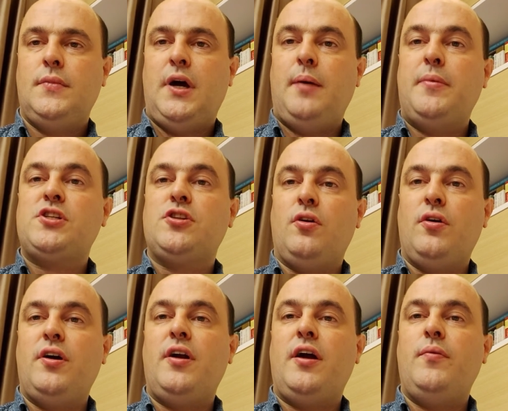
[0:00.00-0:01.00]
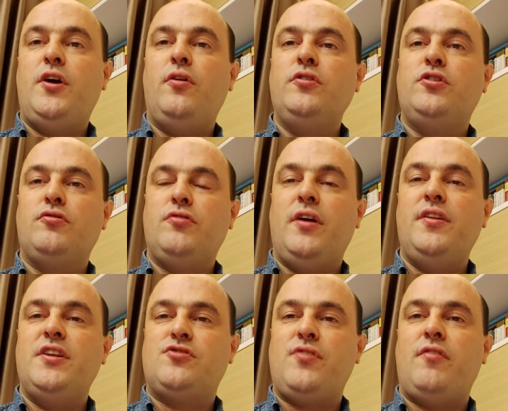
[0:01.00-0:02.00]
How much longer are we going to run
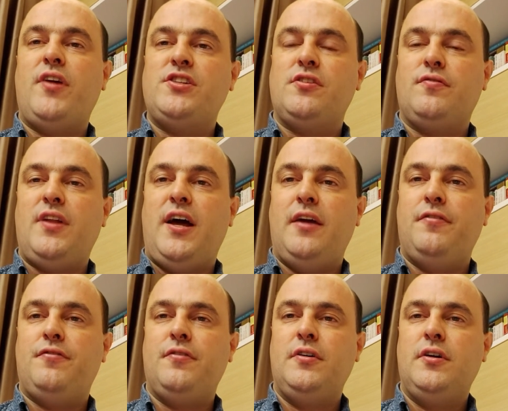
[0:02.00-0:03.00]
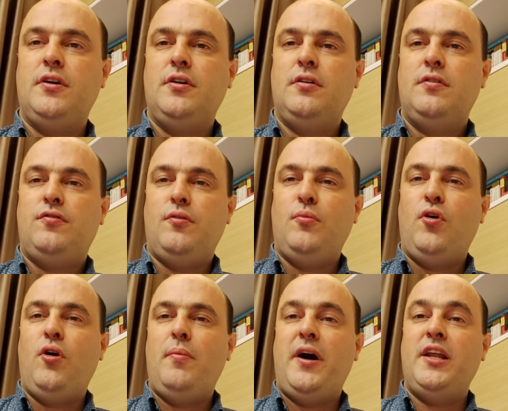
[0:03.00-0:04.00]
this rat race of life for
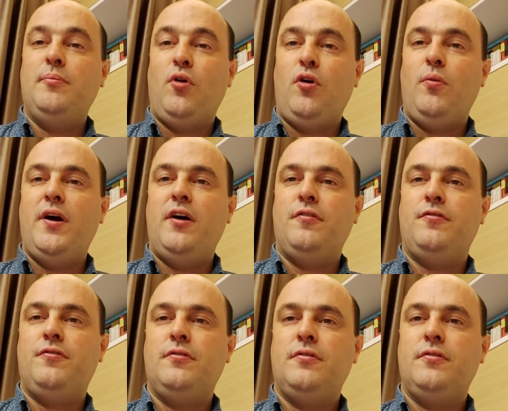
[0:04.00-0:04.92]
more money, more wealth,